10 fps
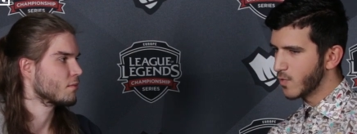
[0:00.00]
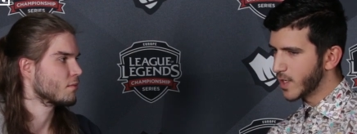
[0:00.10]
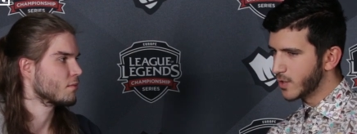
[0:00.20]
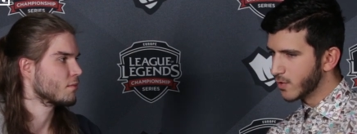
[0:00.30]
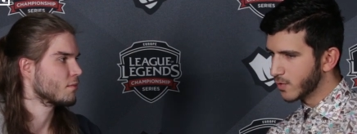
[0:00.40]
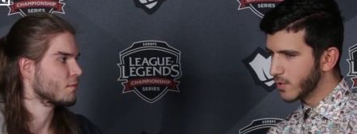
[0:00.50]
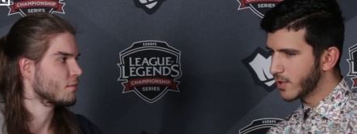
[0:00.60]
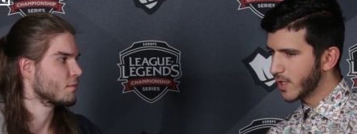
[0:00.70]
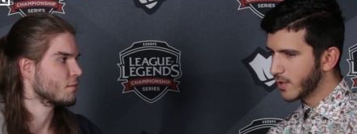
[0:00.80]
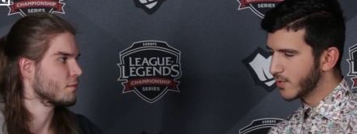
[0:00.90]
Speaker 1: when you are
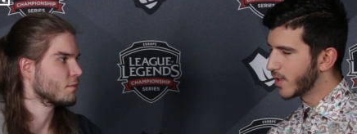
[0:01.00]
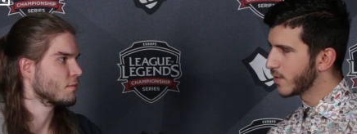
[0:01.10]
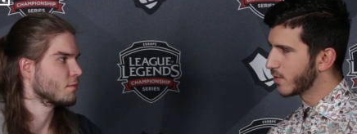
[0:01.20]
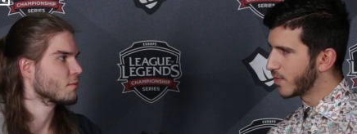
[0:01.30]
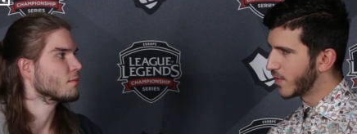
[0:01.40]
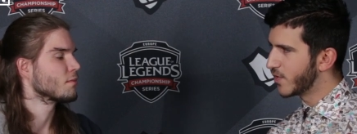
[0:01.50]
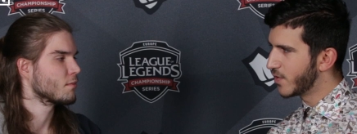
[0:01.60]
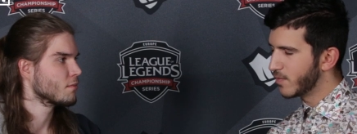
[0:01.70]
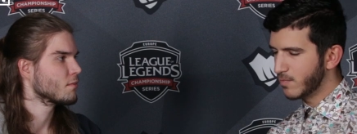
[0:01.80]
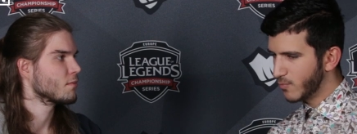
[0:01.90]
working together
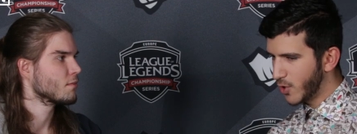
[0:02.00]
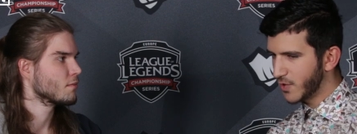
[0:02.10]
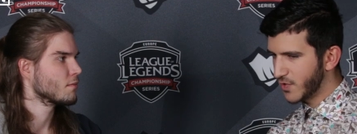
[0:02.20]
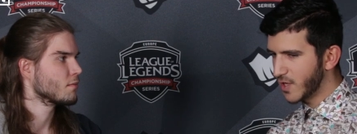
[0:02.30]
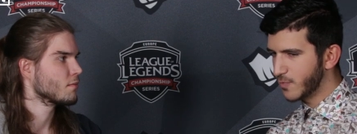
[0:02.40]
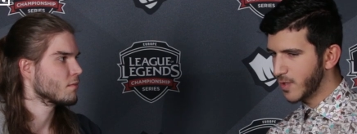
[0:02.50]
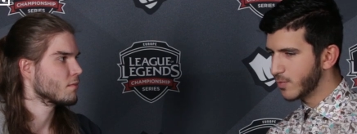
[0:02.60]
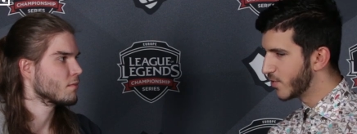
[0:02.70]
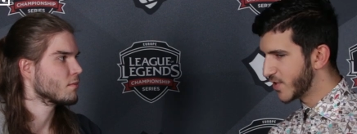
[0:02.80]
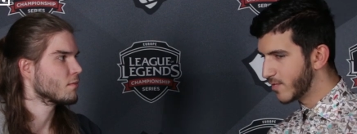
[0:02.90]
with we are six
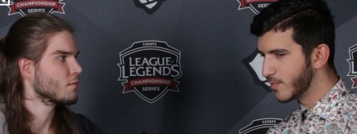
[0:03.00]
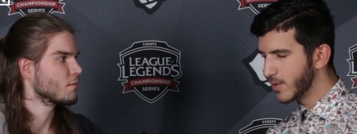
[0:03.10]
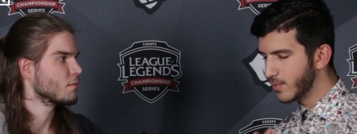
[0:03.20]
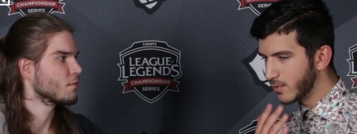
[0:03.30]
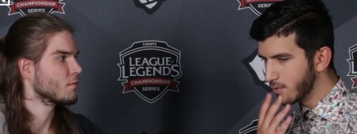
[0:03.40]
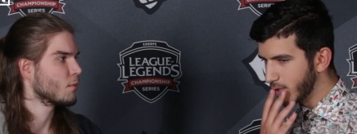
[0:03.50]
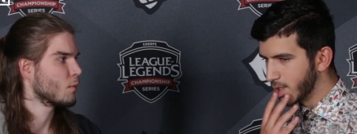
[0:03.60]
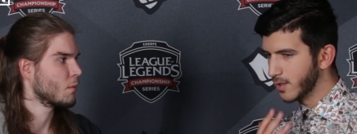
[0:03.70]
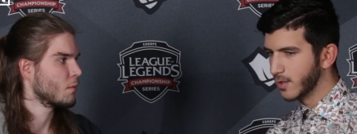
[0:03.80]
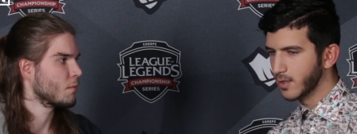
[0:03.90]
people, seven people uh,
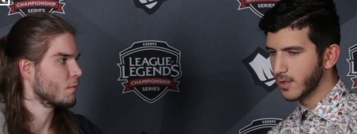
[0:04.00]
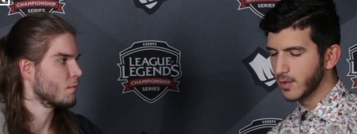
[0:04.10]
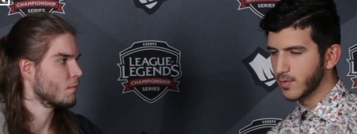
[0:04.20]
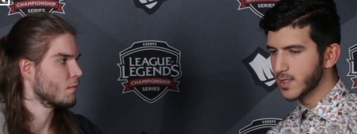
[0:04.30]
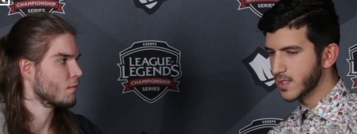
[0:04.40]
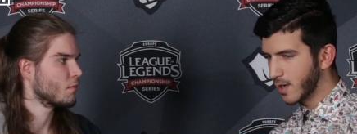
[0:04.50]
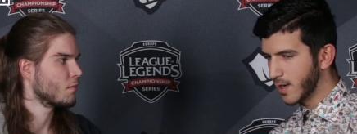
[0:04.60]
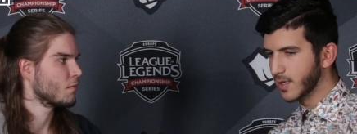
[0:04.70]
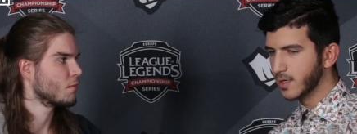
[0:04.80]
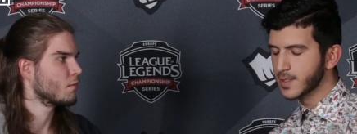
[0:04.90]
uh, with our
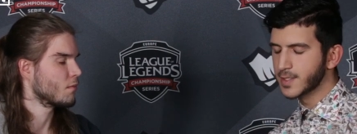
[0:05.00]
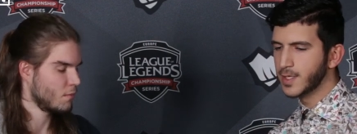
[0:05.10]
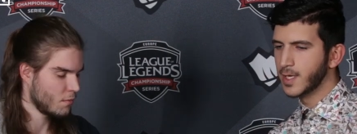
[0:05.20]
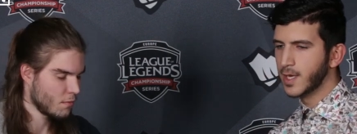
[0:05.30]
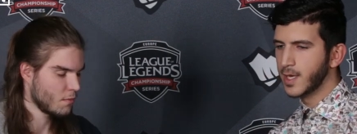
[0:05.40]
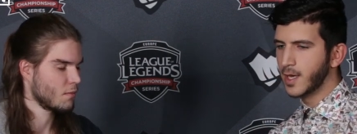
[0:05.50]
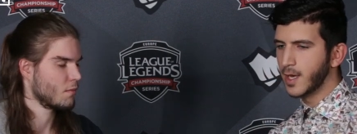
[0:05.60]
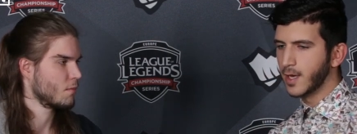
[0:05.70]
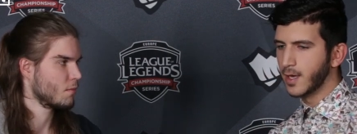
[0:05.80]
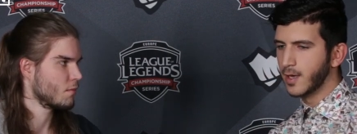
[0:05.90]
analyst, mm.
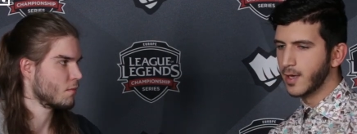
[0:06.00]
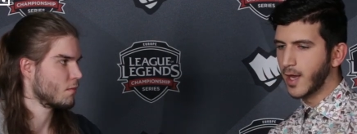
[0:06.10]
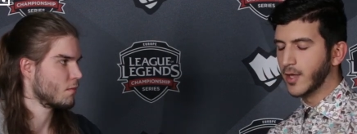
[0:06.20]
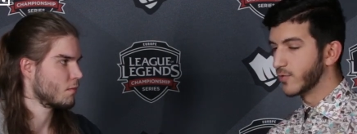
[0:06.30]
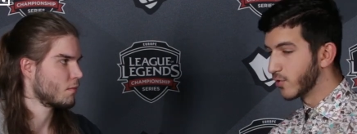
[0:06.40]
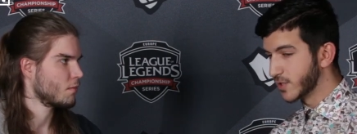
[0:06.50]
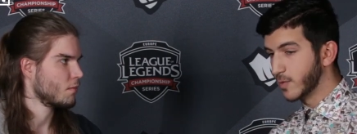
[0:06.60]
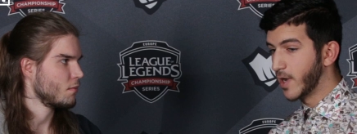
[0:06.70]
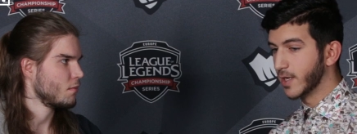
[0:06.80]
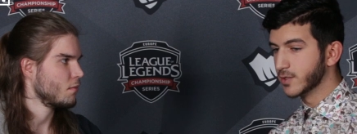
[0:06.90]
uh, and of course our
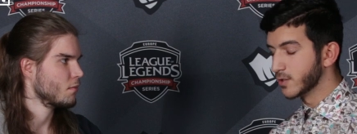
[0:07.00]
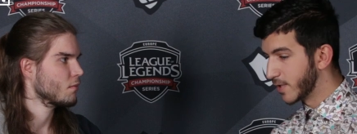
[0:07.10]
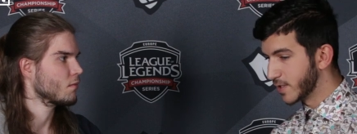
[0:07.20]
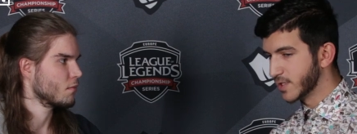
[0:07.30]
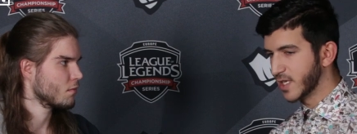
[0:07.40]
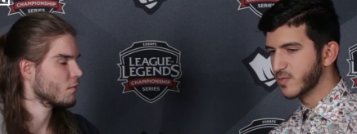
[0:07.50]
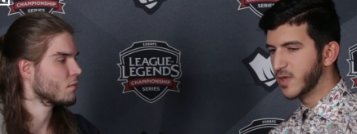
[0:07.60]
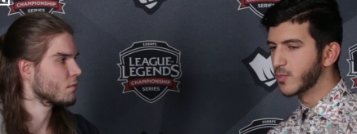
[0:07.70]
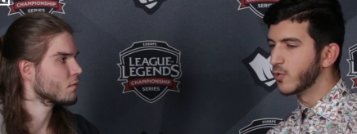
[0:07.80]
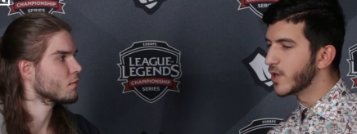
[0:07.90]
manager makes us eight
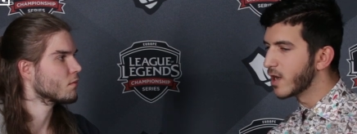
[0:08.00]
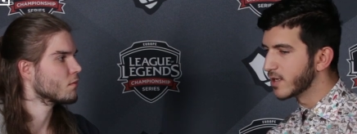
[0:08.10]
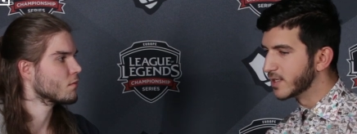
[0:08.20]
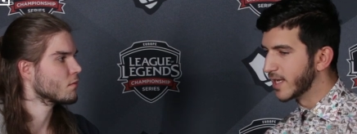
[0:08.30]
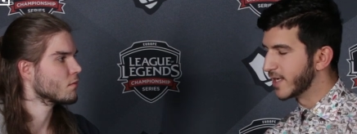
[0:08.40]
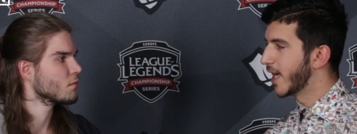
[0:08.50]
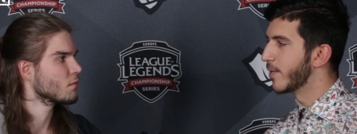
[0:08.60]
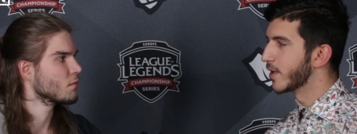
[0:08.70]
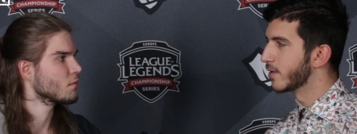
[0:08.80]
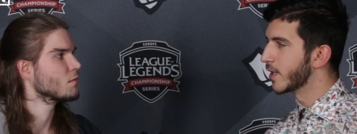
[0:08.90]
people. We are a
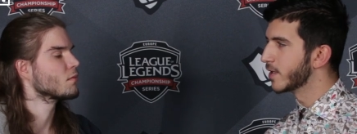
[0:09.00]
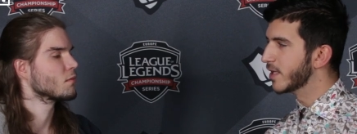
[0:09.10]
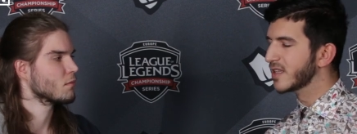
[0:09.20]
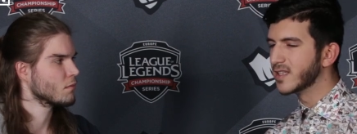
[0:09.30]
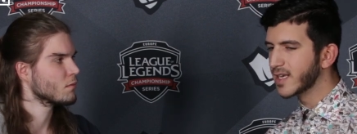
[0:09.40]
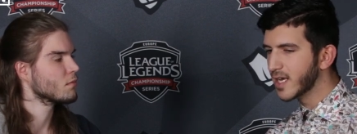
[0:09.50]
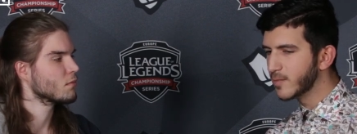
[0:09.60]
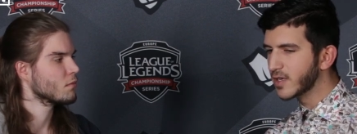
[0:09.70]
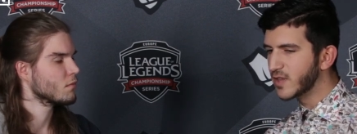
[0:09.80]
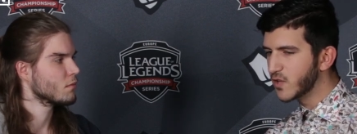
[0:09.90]
dynamic, right? And the
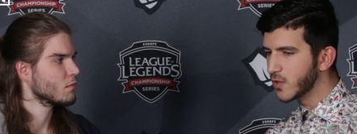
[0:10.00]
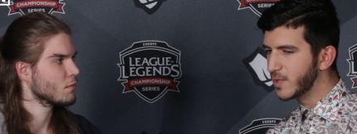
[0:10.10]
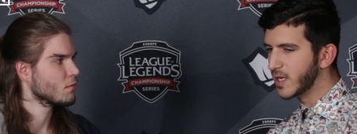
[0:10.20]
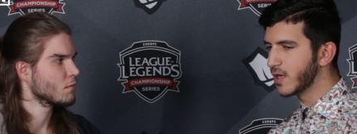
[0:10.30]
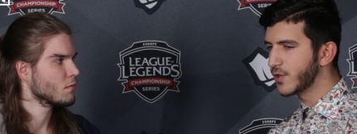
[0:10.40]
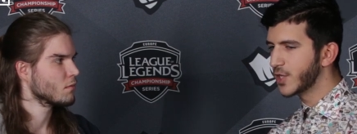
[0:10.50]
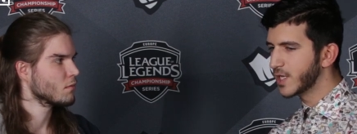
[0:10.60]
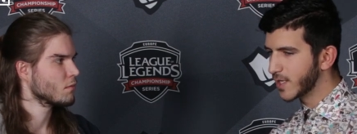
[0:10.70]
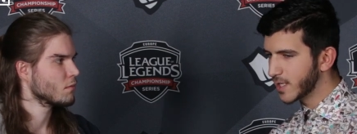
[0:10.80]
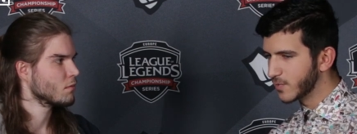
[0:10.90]
dynamic needs to be healthy,
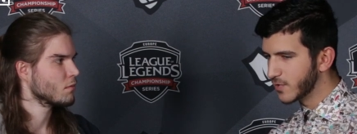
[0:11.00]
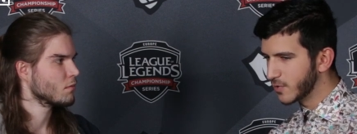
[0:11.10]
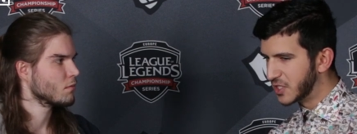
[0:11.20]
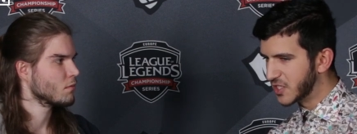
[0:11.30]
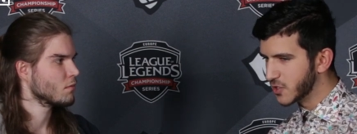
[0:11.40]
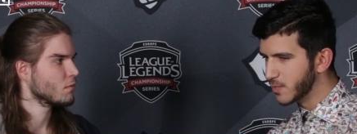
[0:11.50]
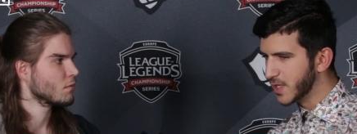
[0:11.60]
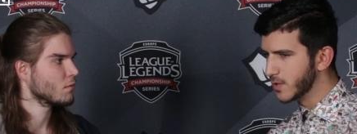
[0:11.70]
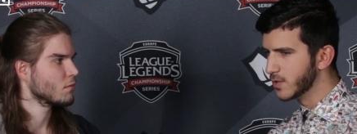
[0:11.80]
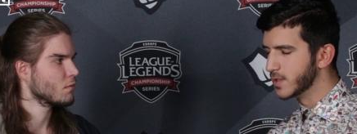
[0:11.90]
and the atmosphere needs to be
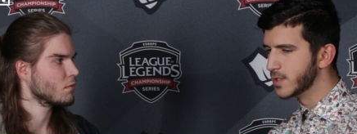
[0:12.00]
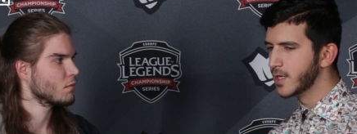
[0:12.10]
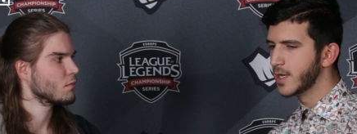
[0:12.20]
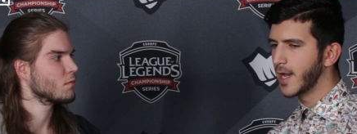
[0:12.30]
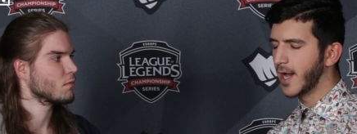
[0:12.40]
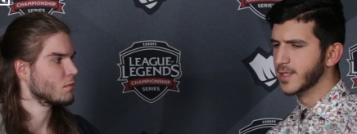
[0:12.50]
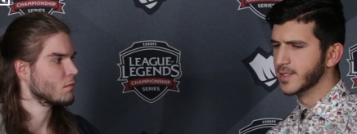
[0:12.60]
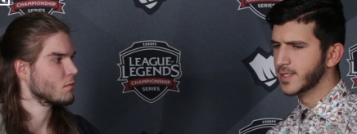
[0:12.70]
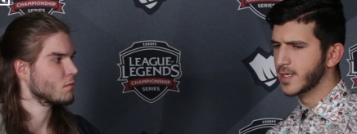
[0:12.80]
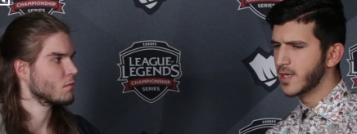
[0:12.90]
good.
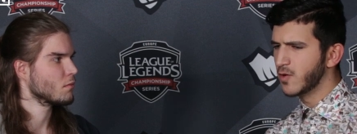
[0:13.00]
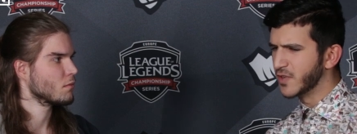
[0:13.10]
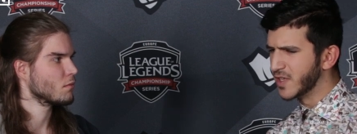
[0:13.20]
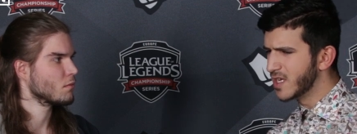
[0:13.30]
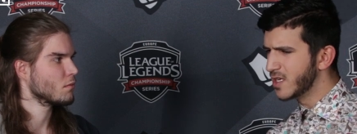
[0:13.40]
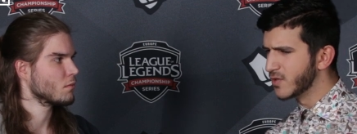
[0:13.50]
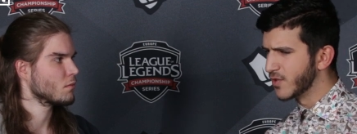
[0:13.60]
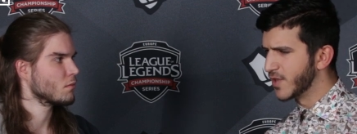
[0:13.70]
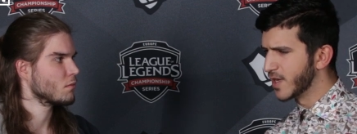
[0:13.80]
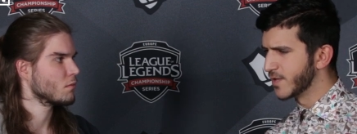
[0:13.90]
And what
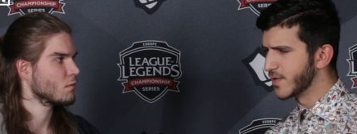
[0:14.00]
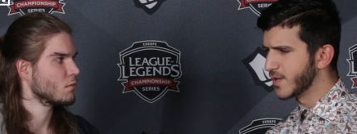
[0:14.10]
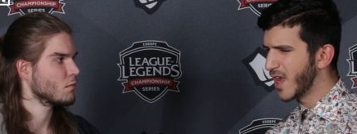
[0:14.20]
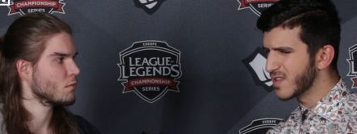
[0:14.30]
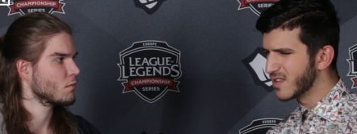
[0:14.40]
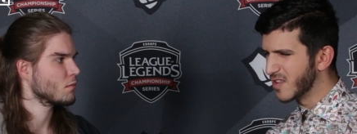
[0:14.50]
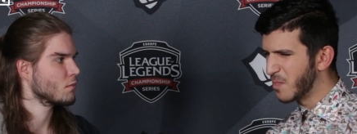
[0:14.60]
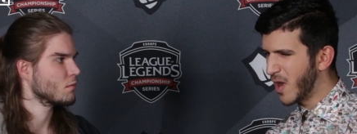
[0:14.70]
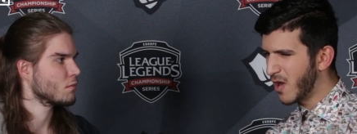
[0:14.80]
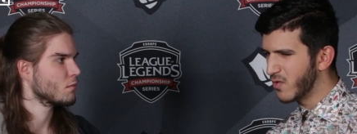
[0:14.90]
Gilius does, he has this
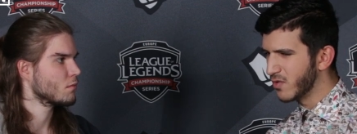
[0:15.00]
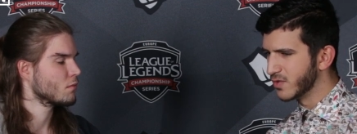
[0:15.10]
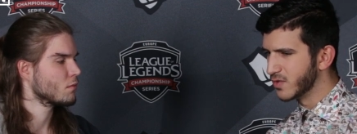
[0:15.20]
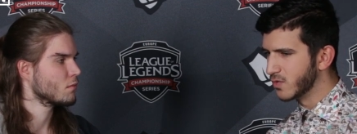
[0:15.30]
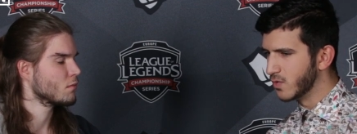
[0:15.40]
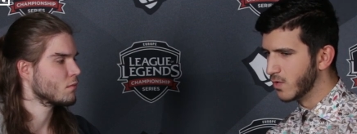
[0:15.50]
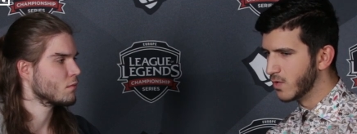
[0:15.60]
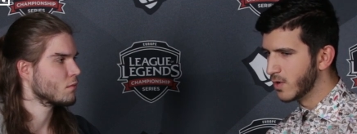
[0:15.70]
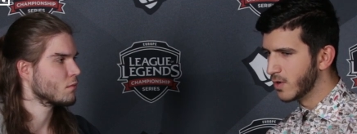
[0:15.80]
power to